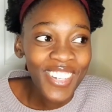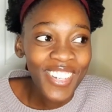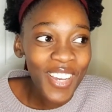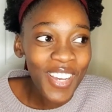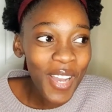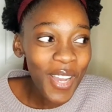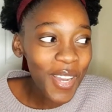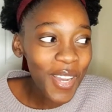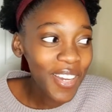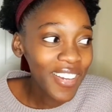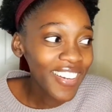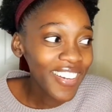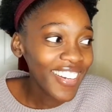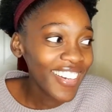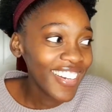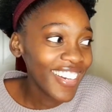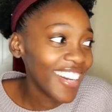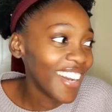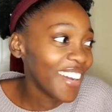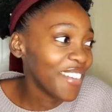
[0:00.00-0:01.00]

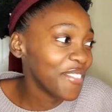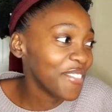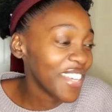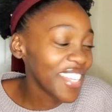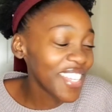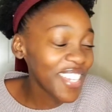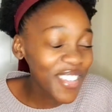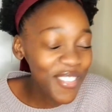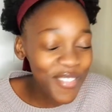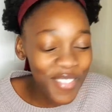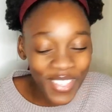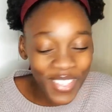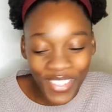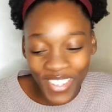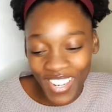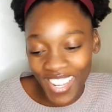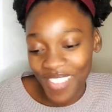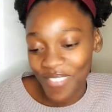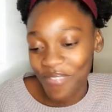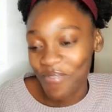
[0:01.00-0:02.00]
I'm making a
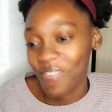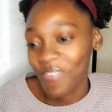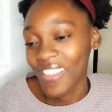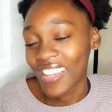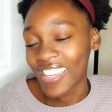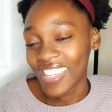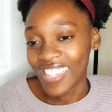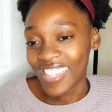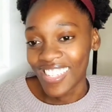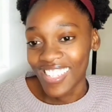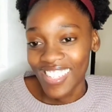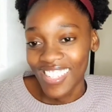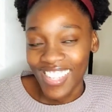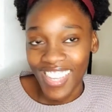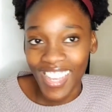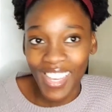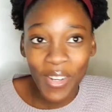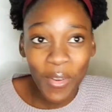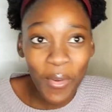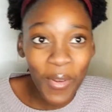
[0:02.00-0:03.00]
video. Like.
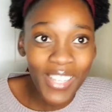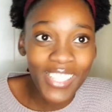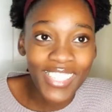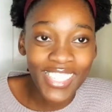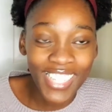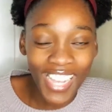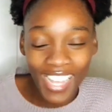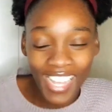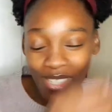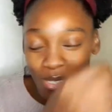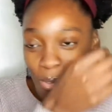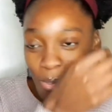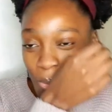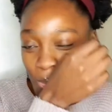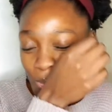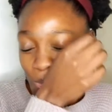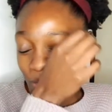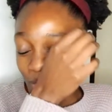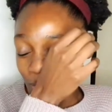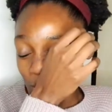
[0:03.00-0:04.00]
Anyways, guys.
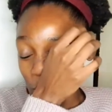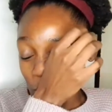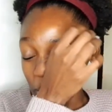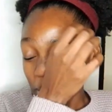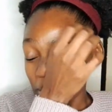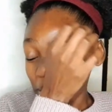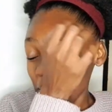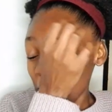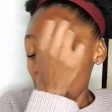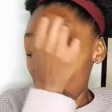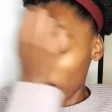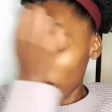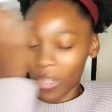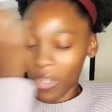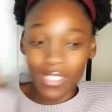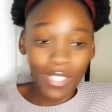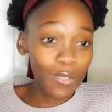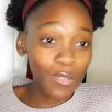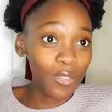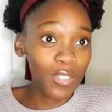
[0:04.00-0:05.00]
So 2020, I
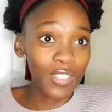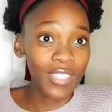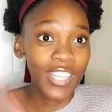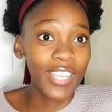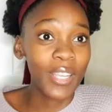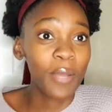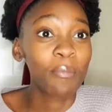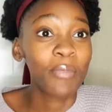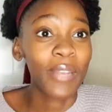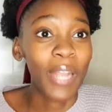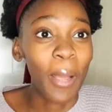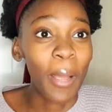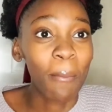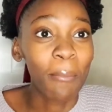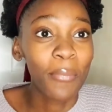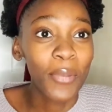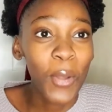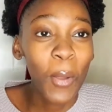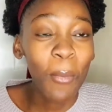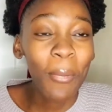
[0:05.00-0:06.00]
wanted to stay
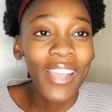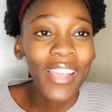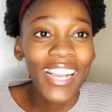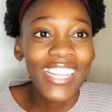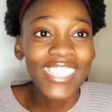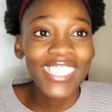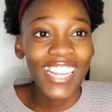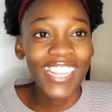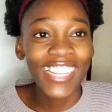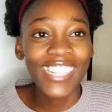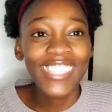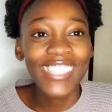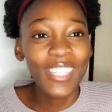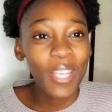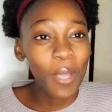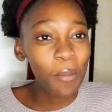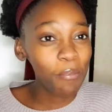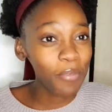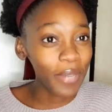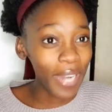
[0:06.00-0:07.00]
Abraham. No, my ganjani.
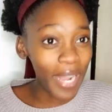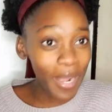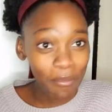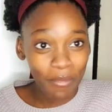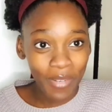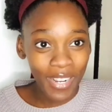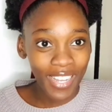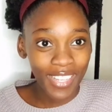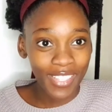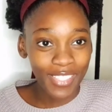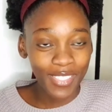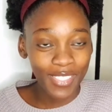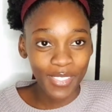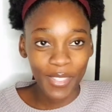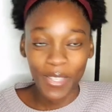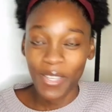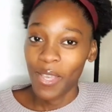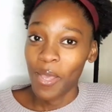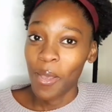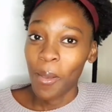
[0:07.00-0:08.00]
Meeting Abraham, guys.
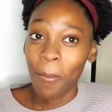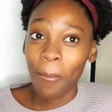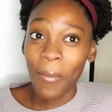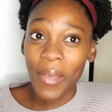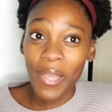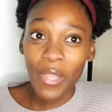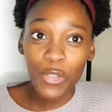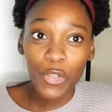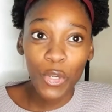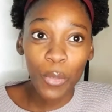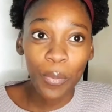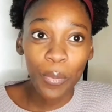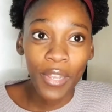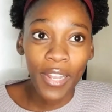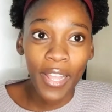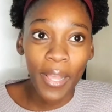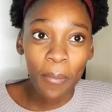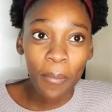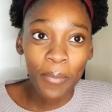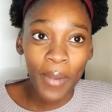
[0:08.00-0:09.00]
Mind you,
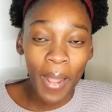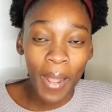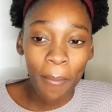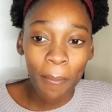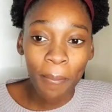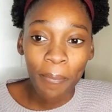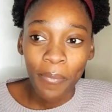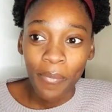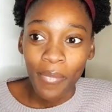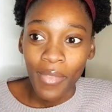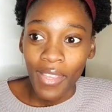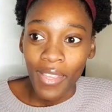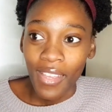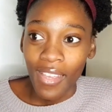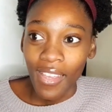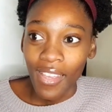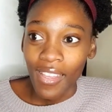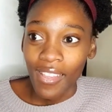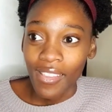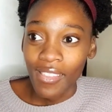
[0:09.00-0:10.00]
Pena, Abraham,
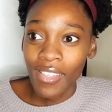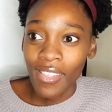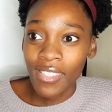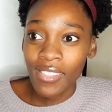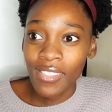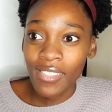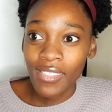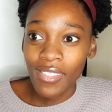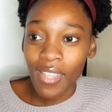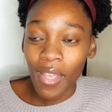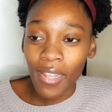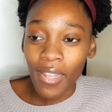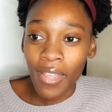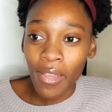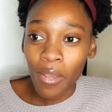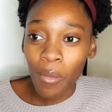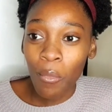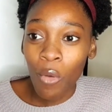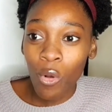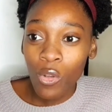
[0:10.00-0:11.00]
there's
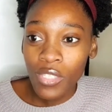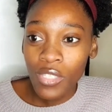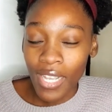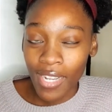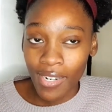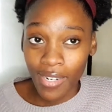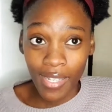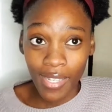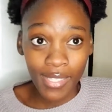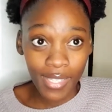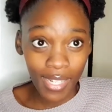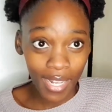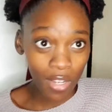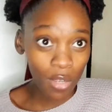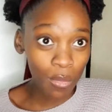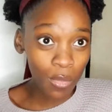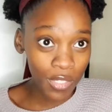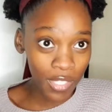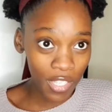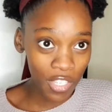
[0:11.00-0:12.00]
like most accredited
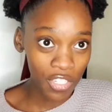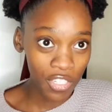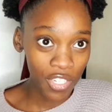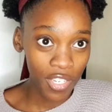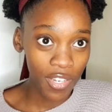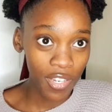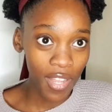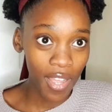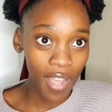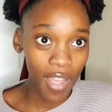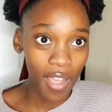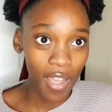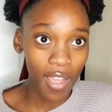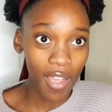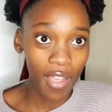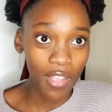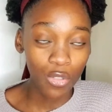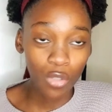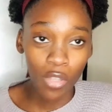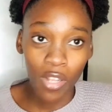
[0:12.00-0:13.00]
accommodation,
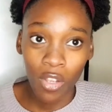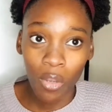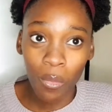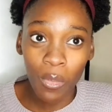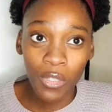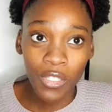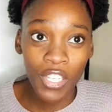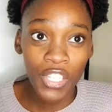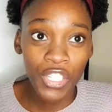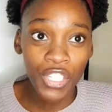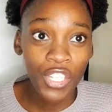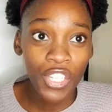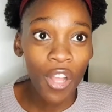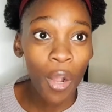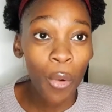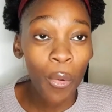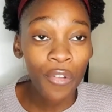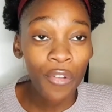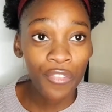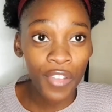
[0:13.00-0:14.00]
student accommodation,
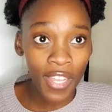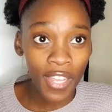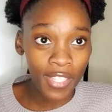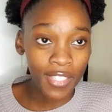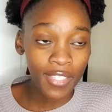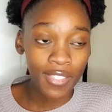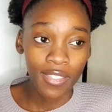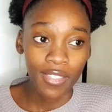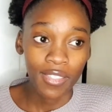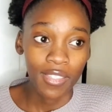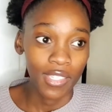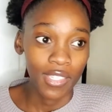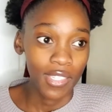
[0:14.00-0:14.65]
our vets.